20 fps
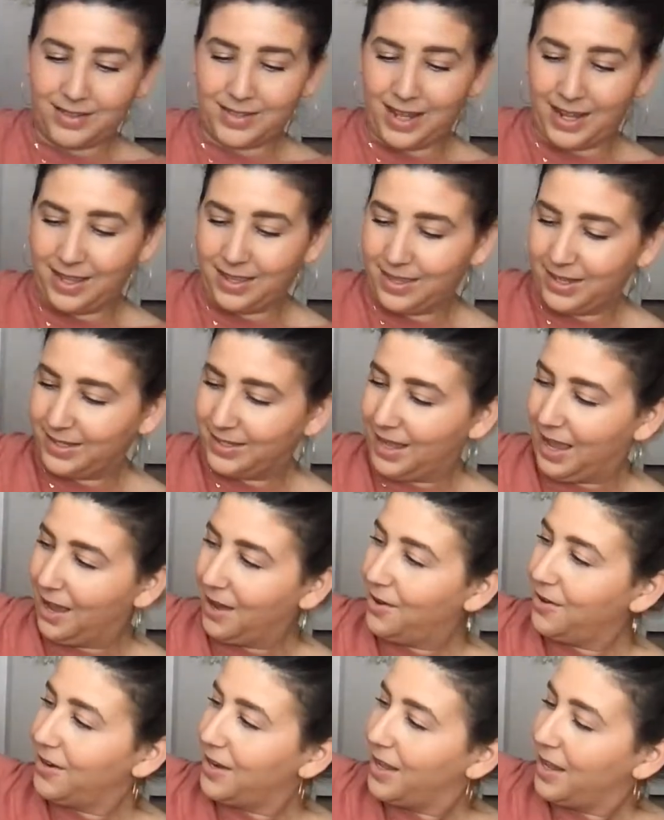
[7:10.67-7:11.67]
Take this
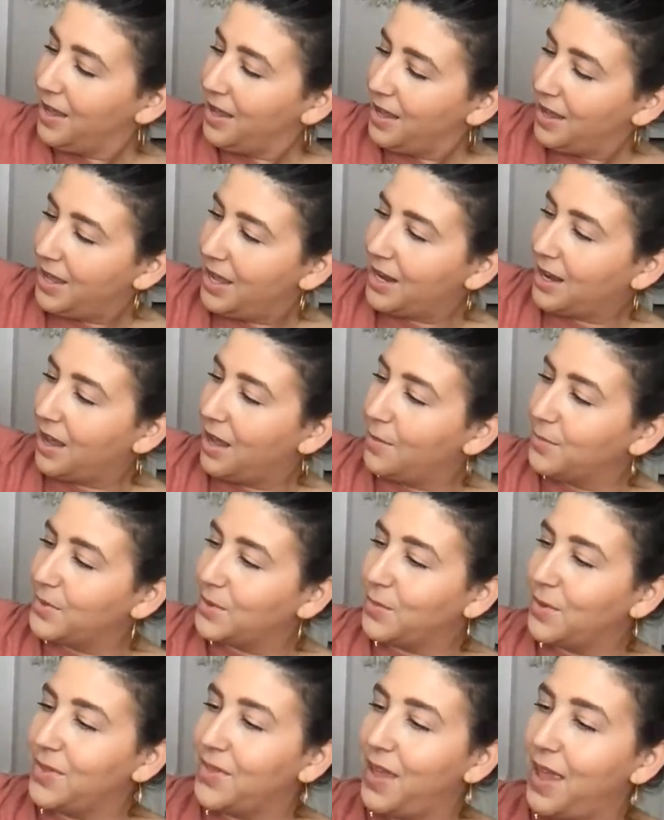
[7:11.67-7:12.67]
out. It
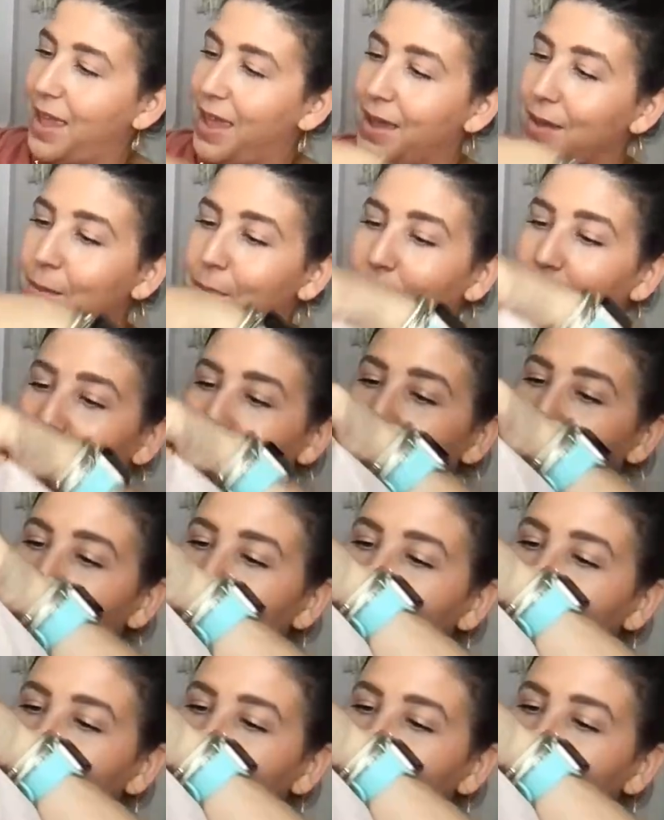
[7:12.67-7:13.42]
comes with a market